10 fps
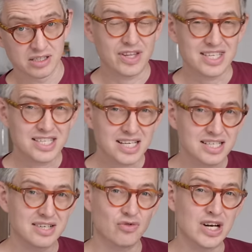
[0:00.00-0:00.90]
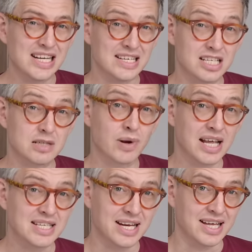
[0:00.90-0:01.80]
This doesn't really
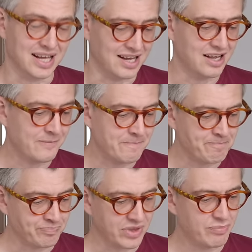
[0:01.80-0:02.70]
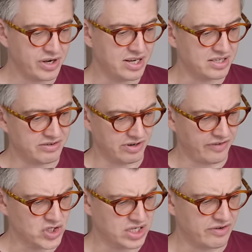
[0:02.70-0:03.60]
displace any air, but it is
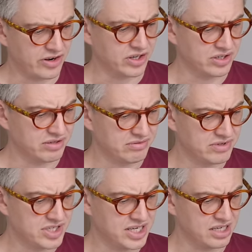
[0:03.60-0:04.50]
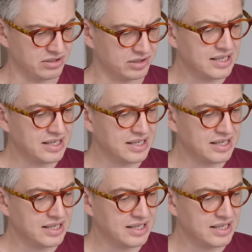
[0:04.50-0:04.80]
obviously a very good seal.